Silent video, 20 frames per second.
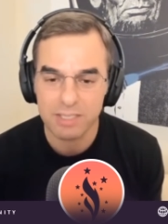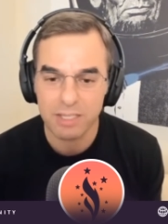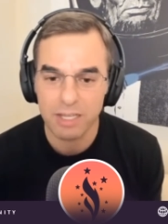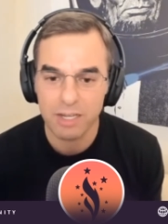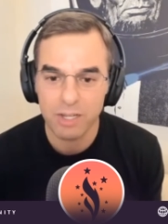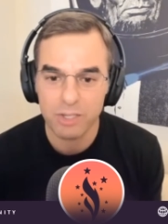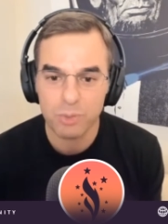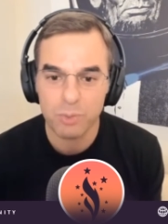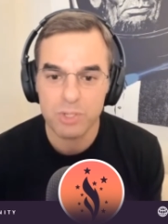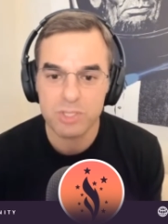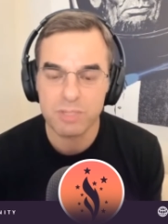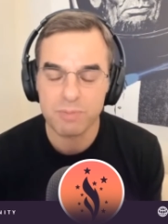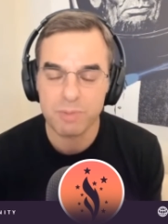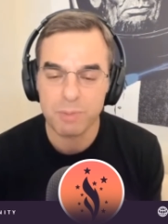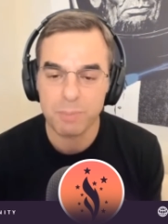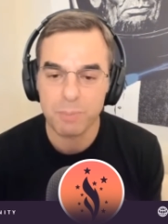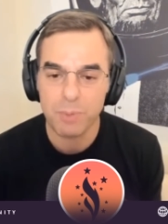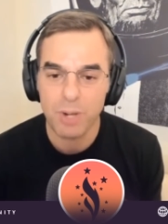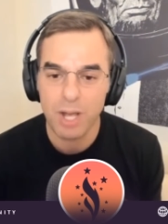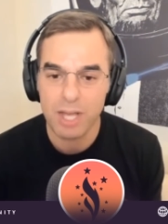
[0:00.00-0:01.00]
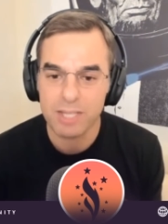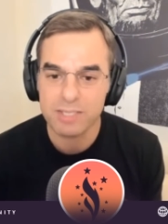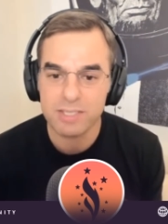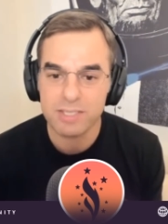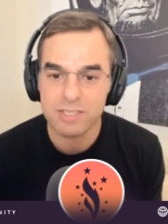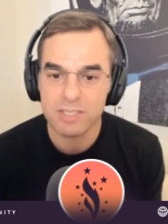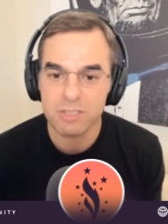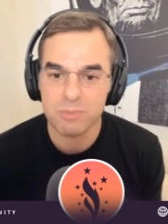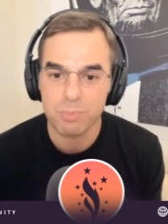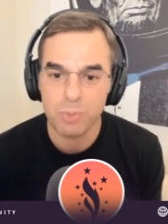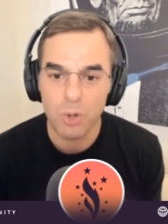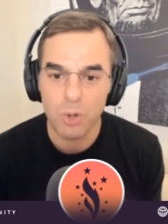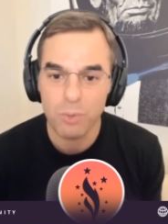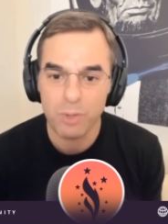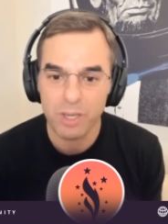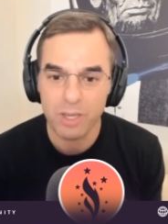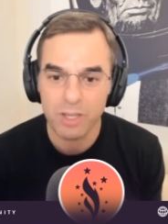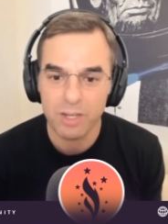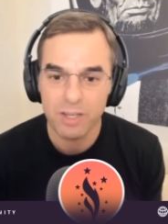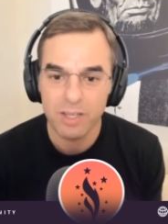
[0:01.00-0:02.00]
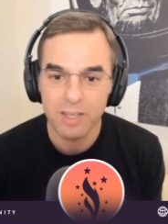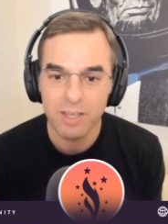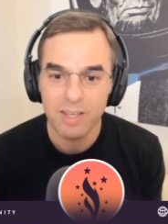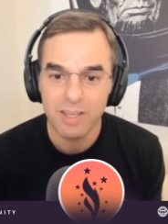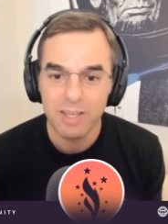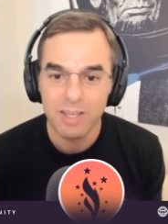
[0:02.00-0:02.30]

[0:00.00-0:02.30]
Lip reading: In other words, if the process is broken.